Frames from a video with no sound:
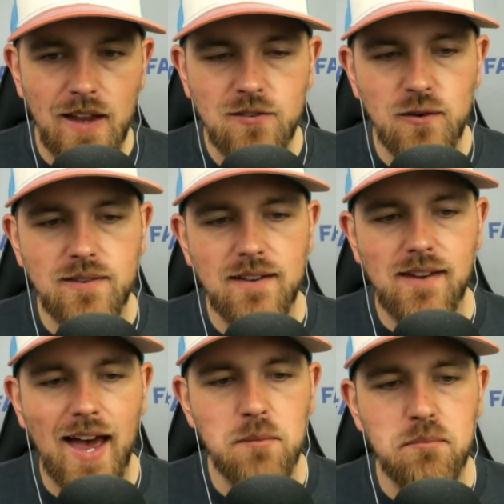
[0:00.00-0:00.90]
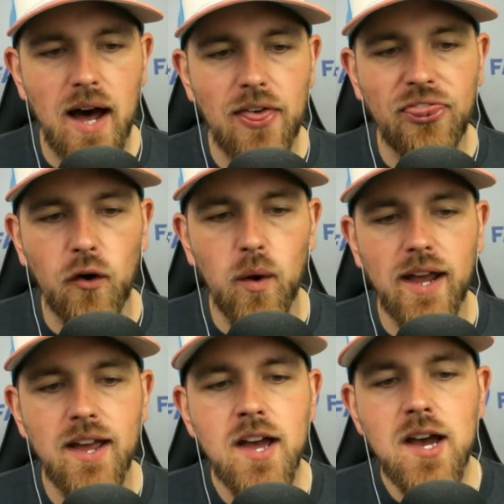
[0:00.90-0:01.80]
issues he has had by
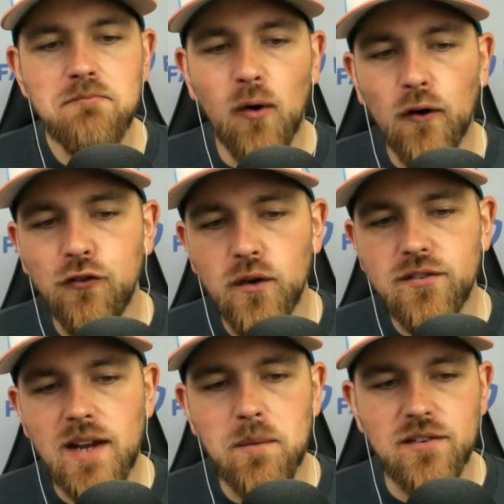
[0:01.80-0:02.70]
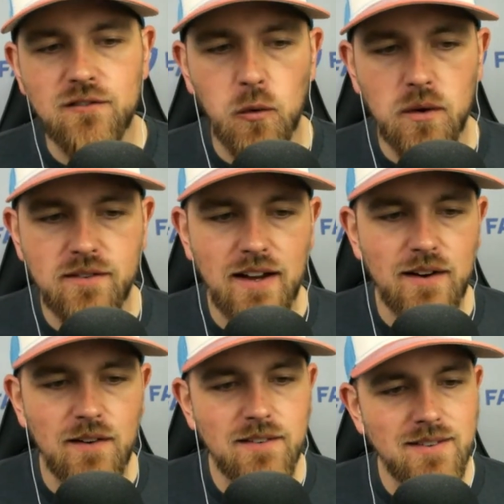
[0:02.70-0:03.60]
throwing more four-seamers and fewer
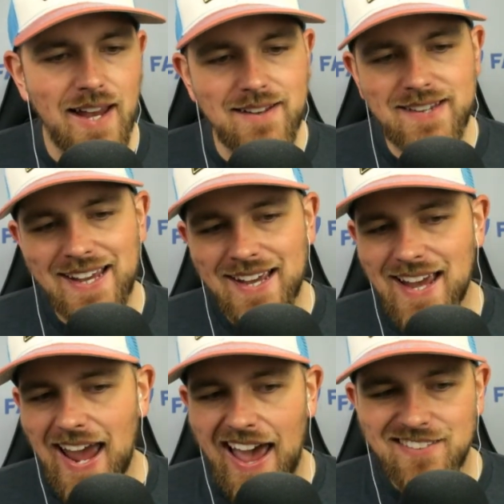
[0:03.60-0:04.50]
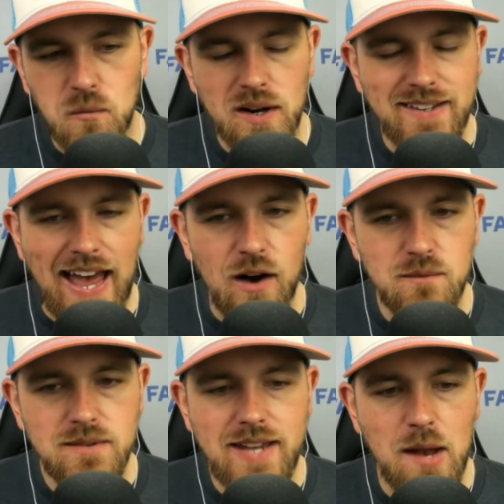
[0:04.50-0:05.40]
sinkers, and hasn't worked out.
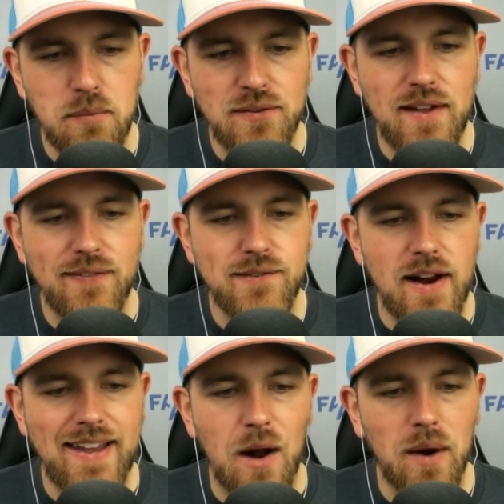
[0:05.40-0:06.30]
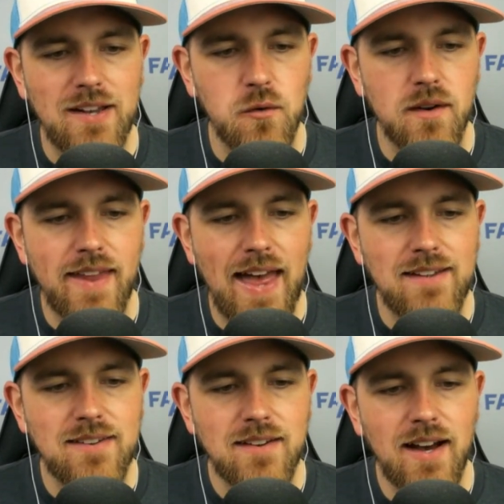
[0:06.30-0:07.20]
ten percent strikeout rate doing
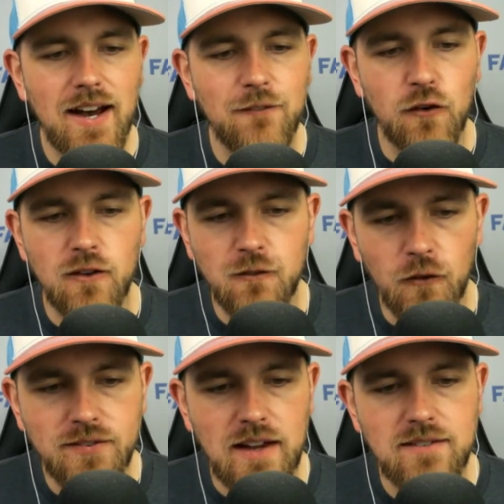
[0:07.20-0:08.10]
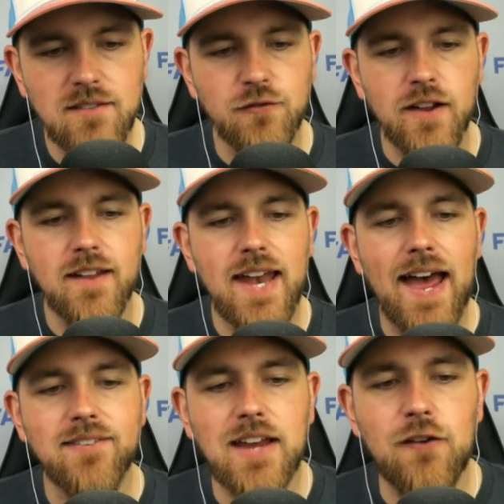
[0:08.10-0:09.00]
that. Uh, for the full season, Freeland
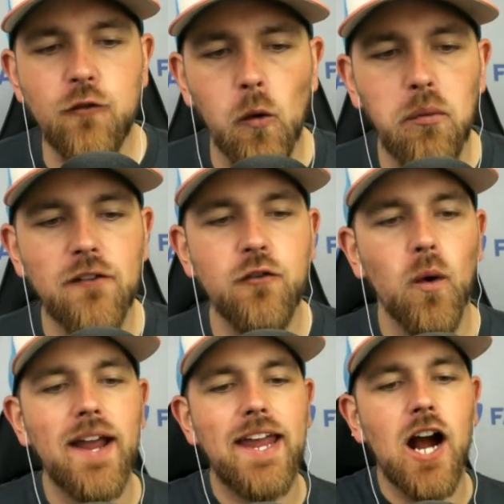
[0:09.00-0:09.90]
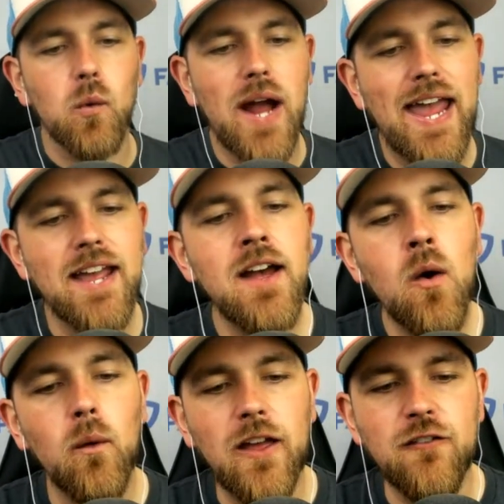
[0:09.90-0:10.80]
has a four point four eight E R A
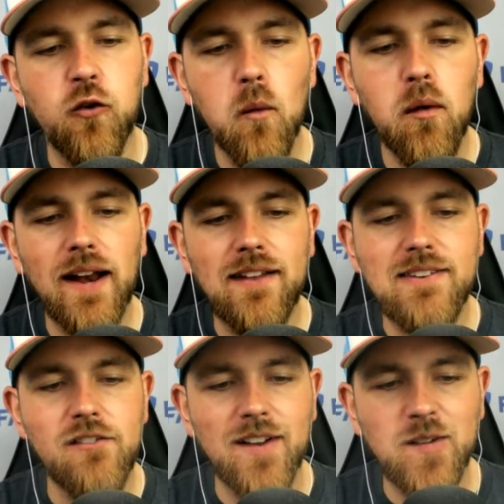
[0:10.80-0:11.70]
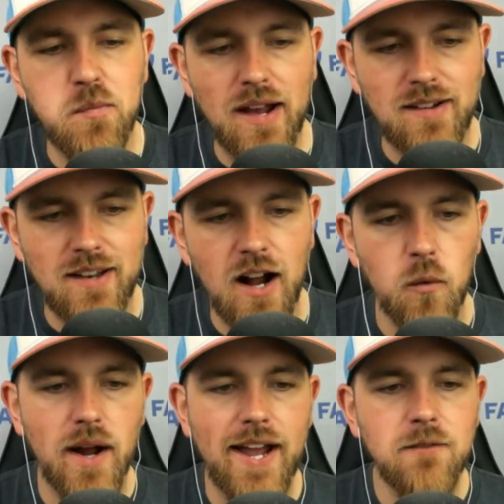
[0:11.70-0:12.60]
with a four point eight seven expected E
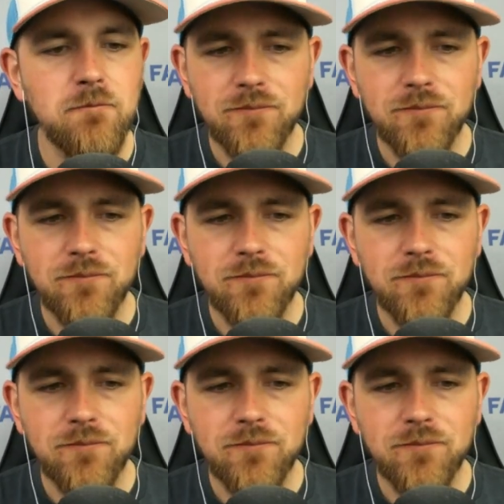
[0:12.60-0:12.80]
R A.